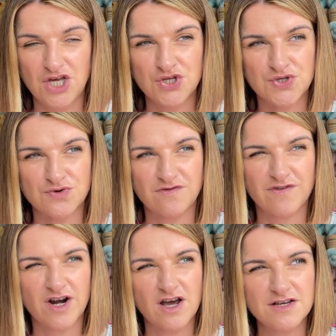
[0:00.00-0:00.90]
So
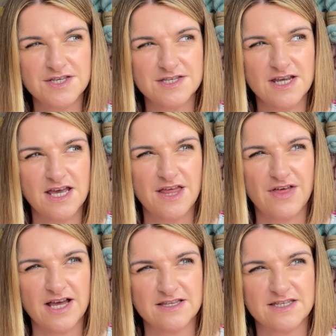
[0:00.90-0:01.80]
for us,
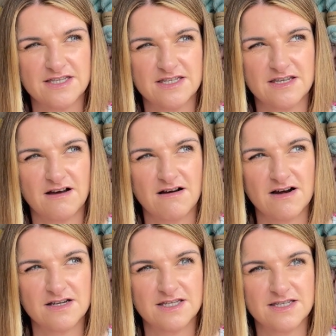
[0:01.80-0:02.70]
that
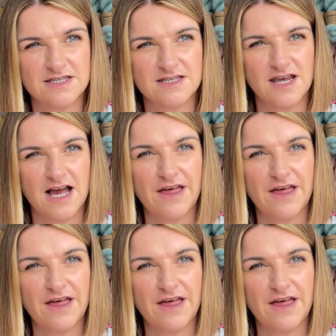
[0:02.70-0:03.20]
starts,